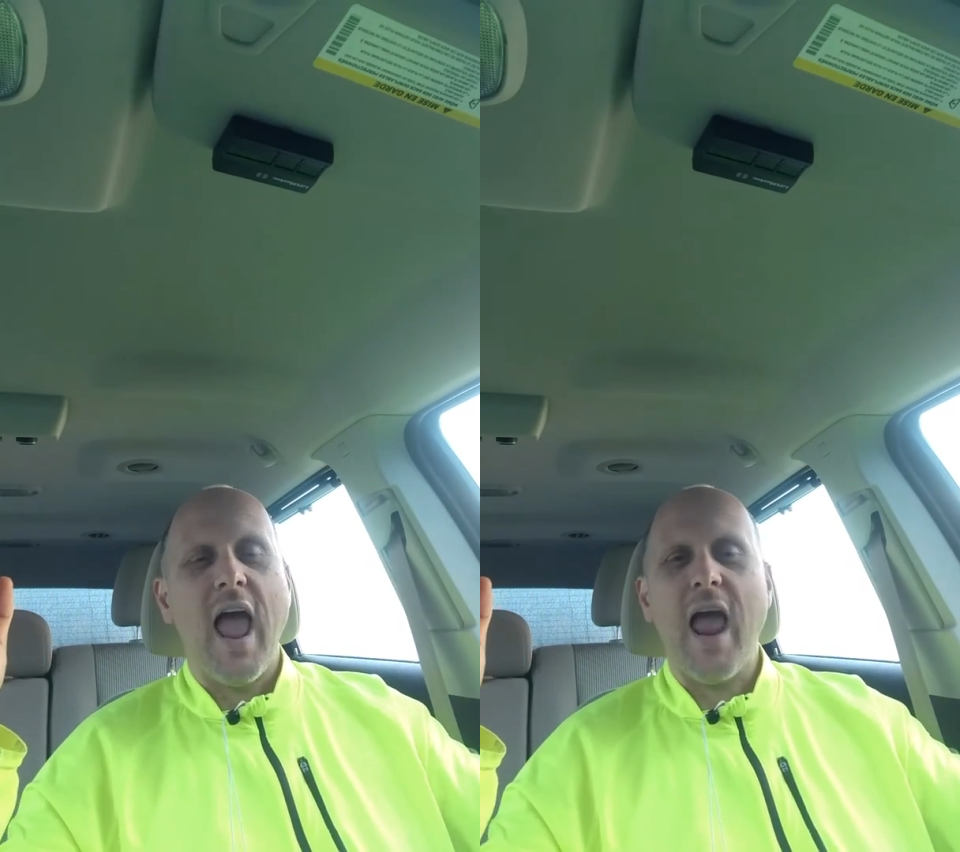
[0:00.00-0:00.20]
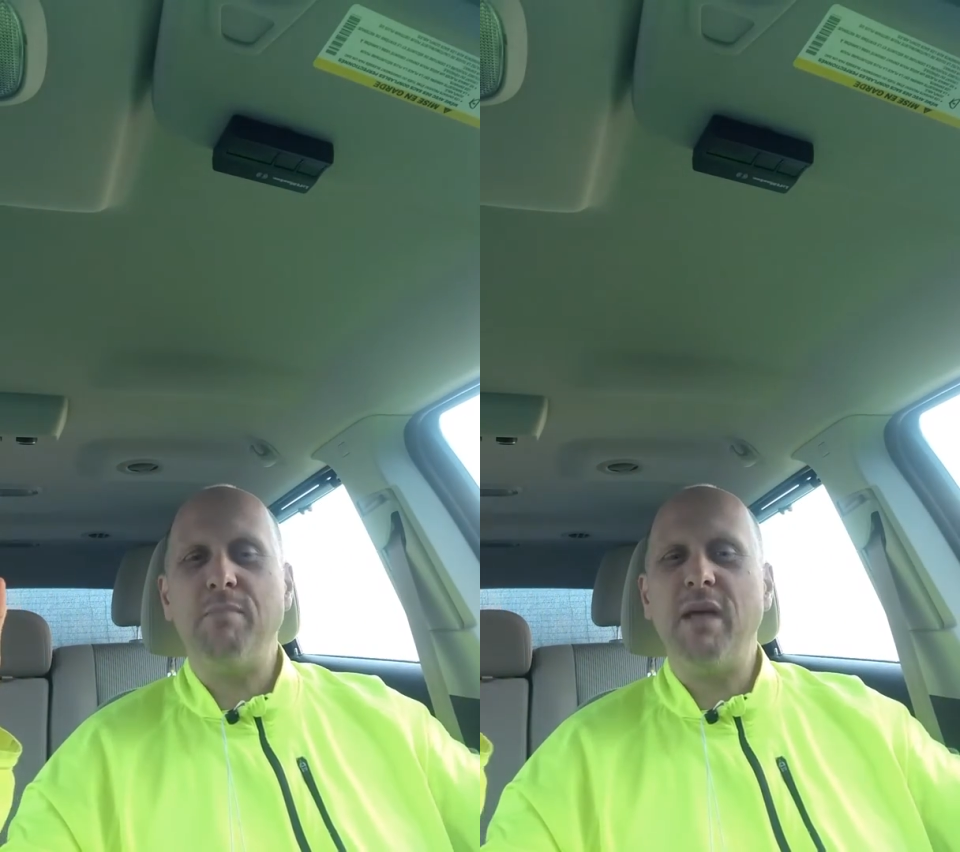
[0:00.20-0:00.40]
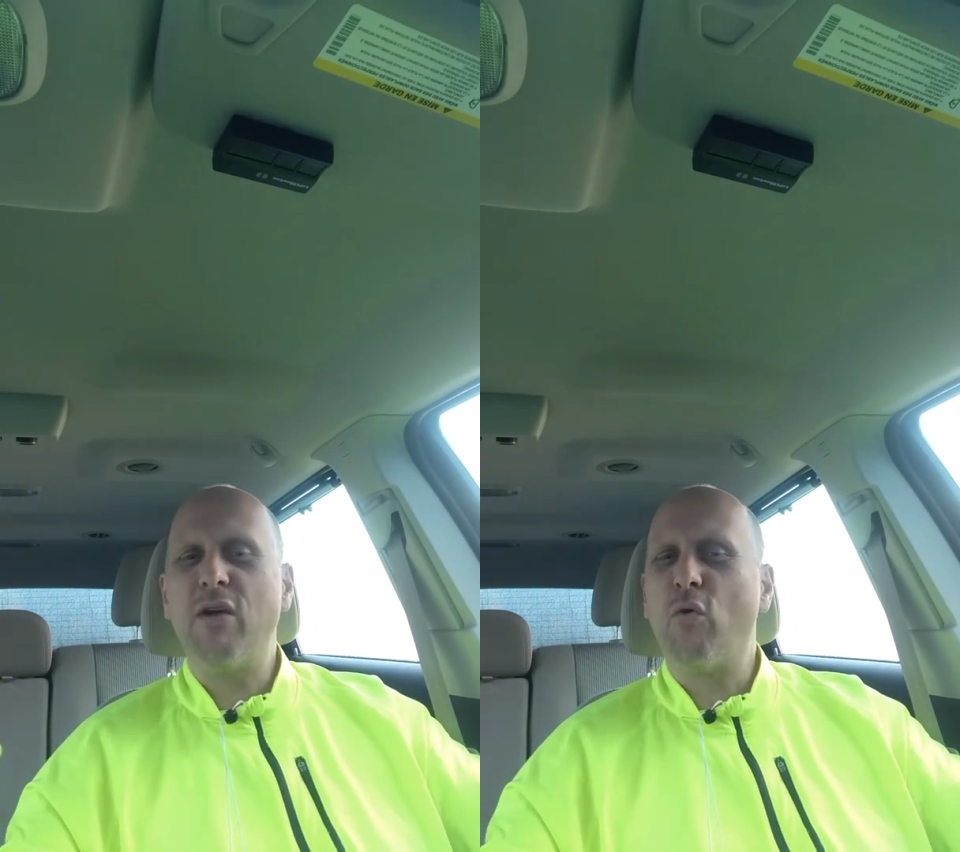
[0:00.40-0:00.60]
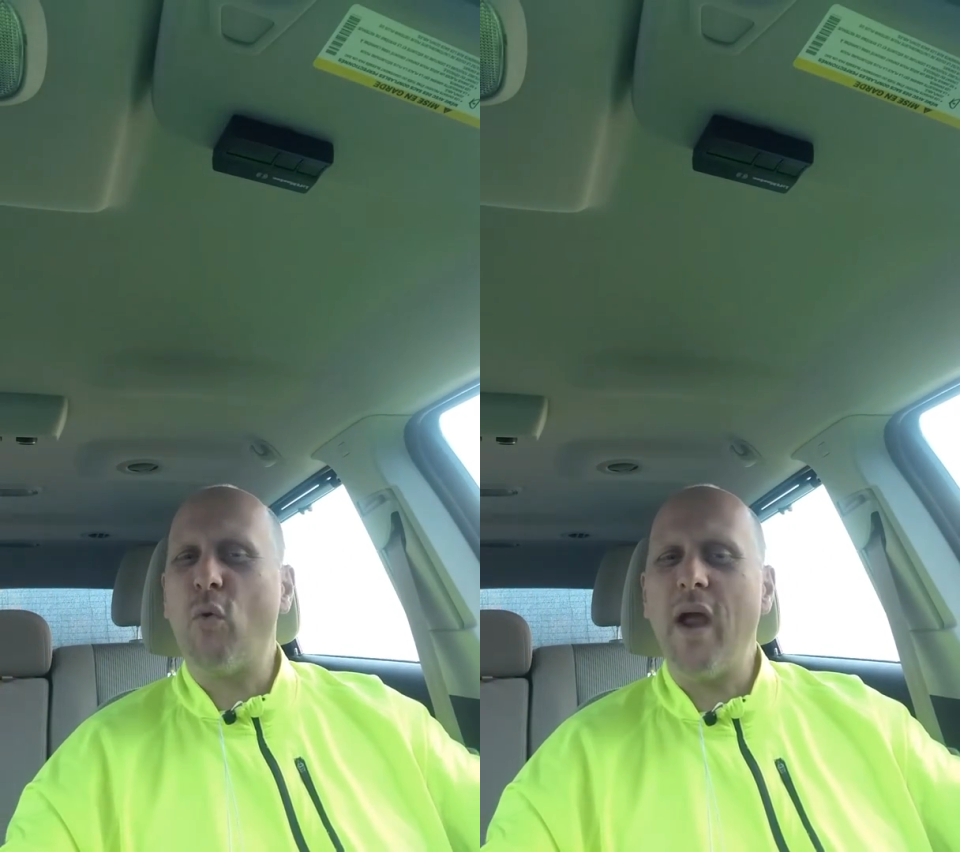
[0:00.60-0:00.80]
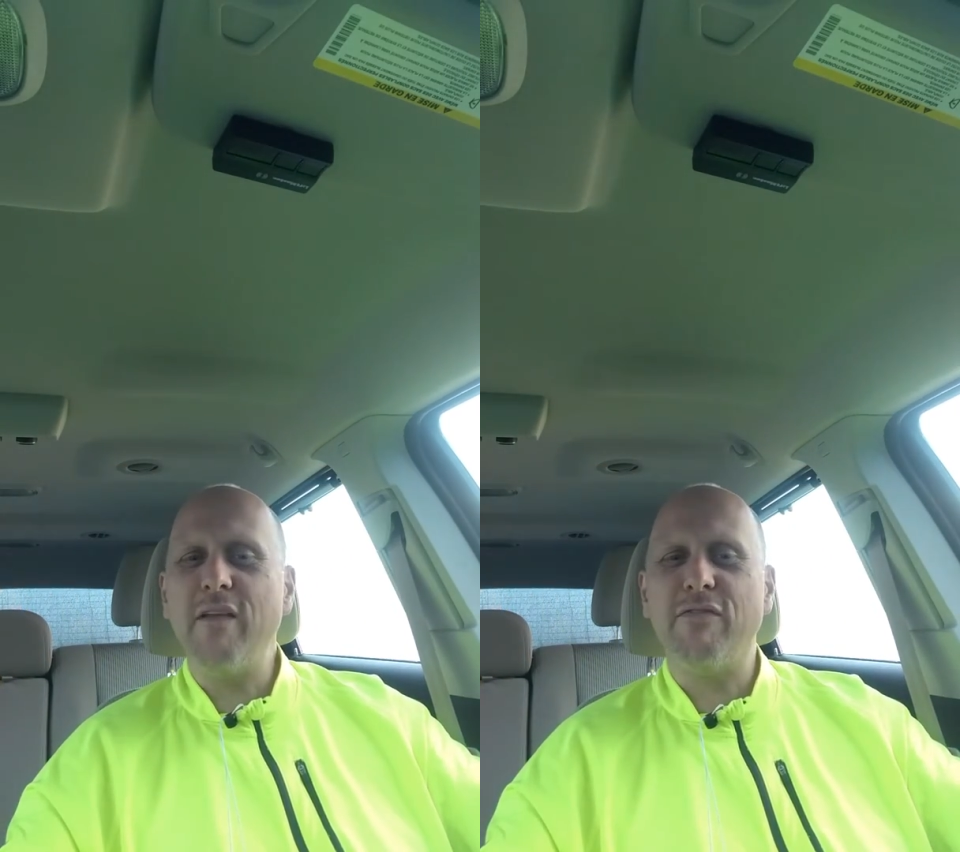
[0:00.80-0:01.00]
and be
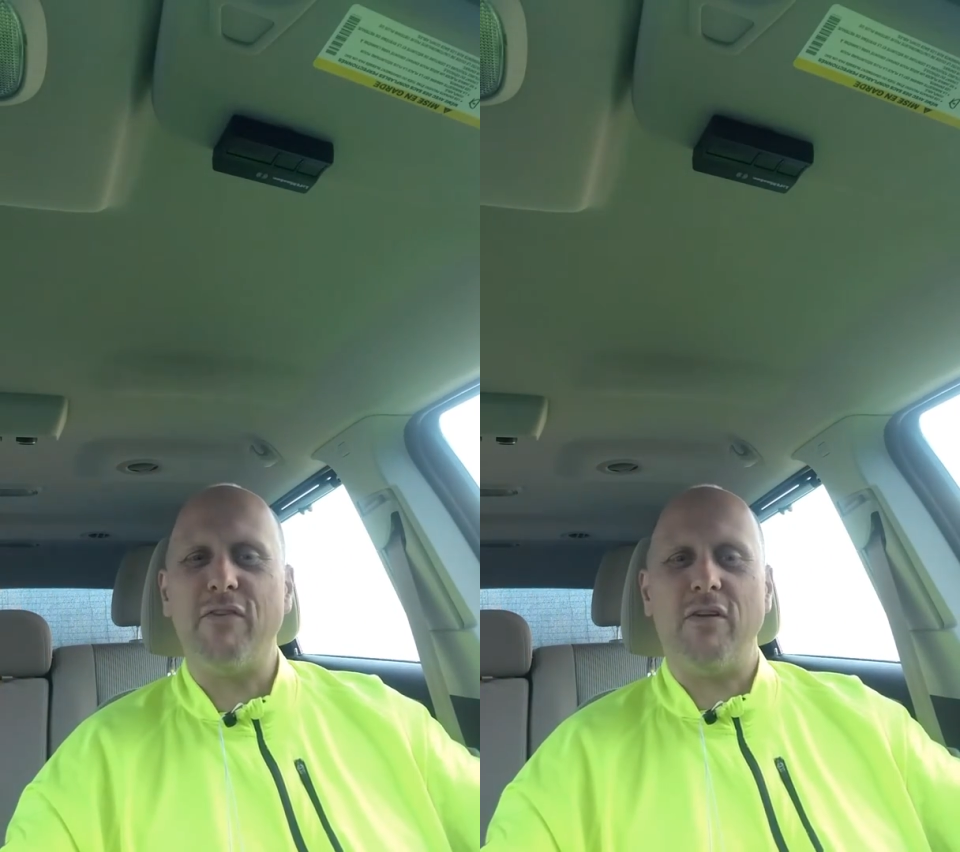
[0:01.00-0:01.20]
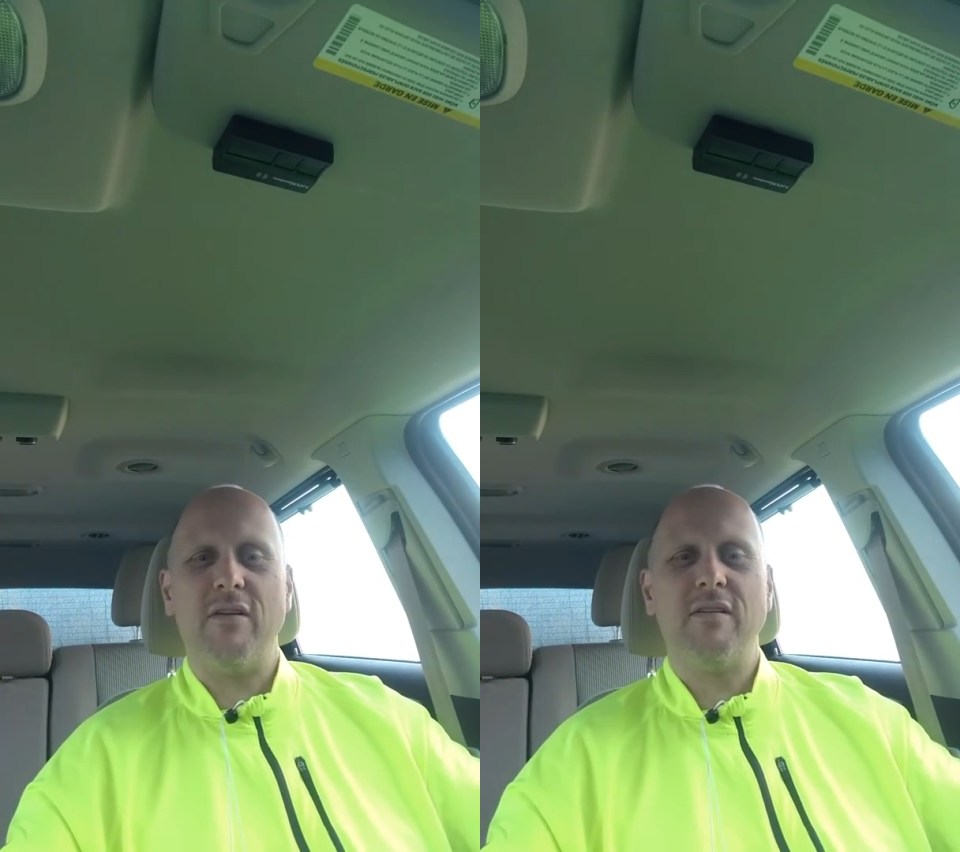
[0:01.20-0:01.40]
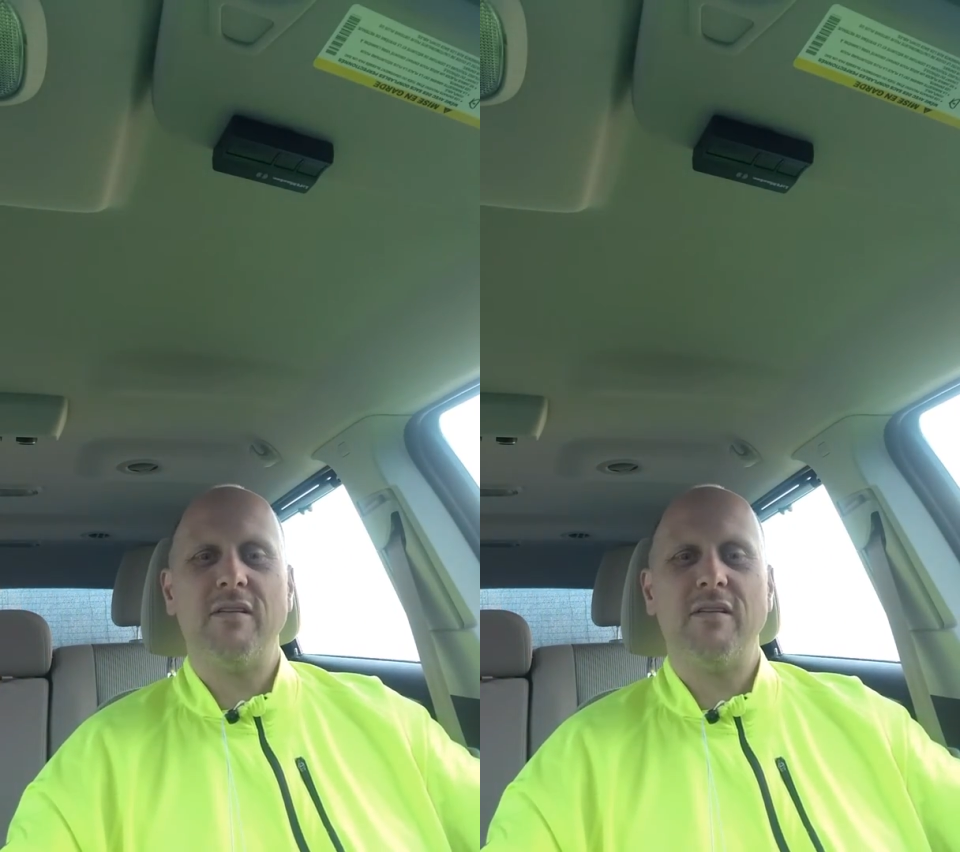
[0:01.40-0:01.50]
grateful